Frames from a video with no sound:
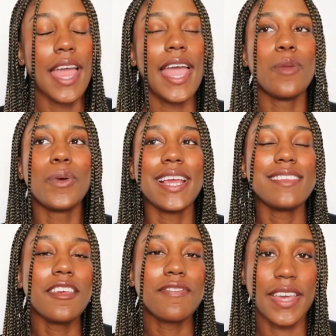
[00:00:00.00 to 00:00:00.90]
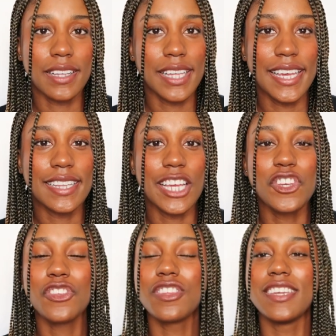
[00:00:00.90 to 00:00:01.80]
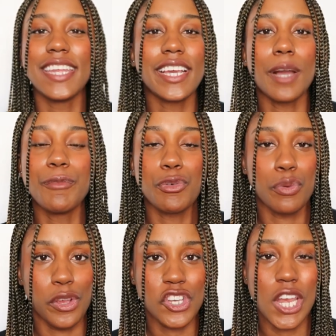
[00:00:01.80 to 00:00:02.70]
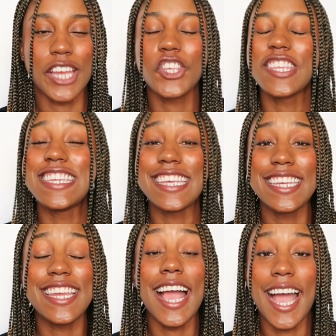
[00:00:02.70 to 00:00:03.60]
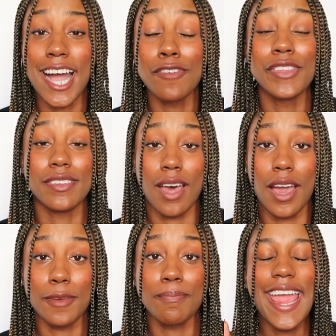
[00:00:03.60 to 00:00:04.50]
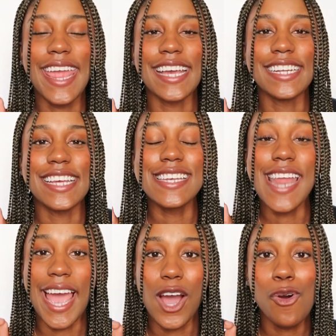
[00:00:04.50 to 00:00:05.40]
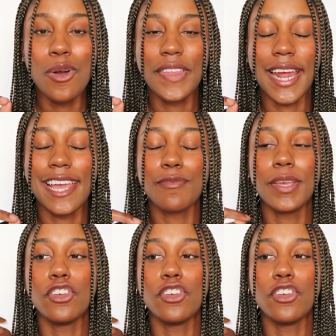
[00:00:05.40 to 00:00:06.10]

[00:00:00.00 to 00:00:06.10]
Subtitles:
And when I say failing, they just didn't come to fruition. I just didn't have the time. And now that I have